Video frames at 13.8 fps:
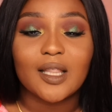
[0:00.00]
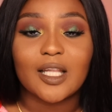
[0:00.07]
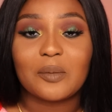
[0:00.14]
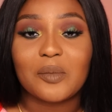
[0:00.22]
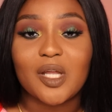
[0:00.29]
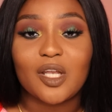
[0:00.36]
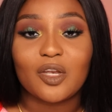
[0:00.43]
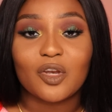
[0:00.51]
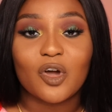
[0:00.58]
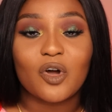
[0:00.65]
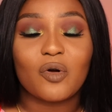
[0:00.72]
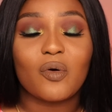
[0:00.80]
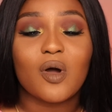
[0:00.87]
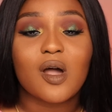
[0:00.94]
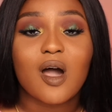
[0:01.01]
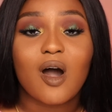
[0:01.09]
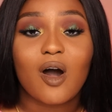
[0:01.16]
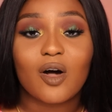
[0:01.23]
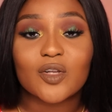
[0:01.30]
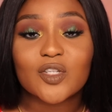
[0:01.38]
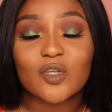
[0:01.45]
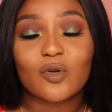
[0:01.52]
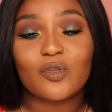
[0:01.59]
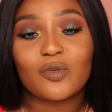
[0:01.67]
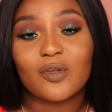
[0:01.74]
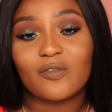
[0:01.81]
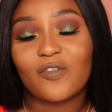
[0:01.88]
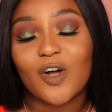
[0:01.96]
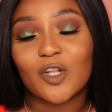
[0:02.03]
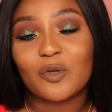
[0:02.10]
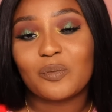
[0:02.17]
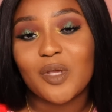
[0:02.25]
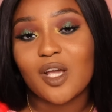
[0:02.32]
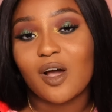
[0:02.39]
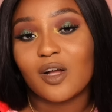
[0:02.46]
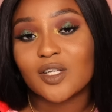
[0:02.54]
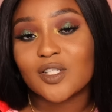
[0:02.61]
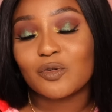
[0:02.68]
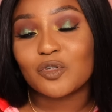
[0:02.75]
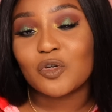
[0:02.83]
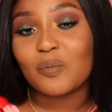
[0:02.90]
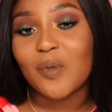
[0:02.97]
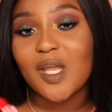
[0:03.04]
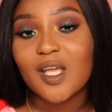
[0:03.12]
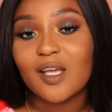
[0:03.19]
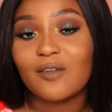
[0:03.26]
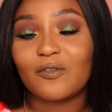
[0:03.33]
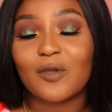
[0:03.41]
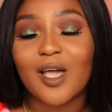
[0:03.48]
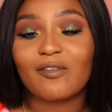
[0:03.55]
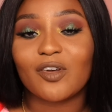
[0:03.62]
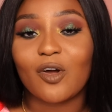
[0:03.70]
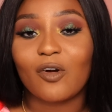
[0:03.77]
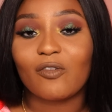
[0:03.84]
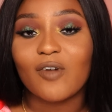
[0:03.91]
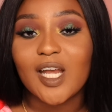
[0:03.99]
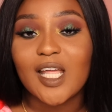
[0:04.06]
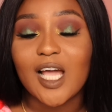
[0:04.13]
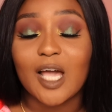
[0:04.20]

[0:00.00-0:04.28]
Let me know. Also, you can follow me on social media if you haven't already.